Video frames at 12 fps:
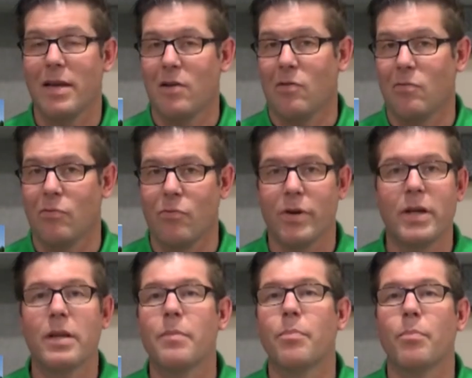It'll
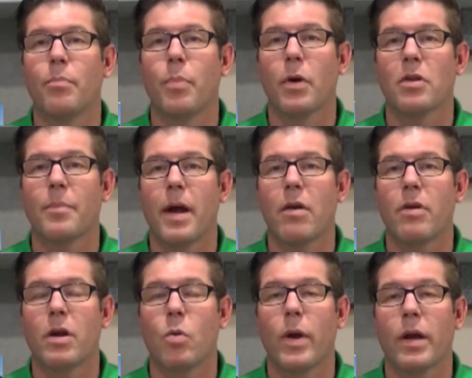really burn the
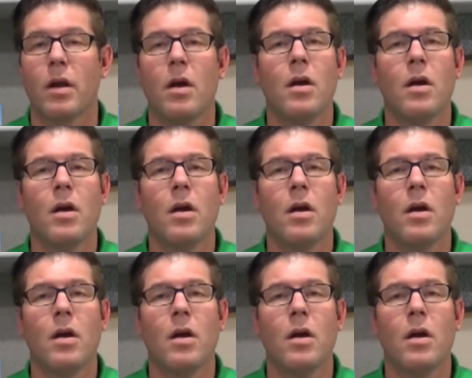battery quick.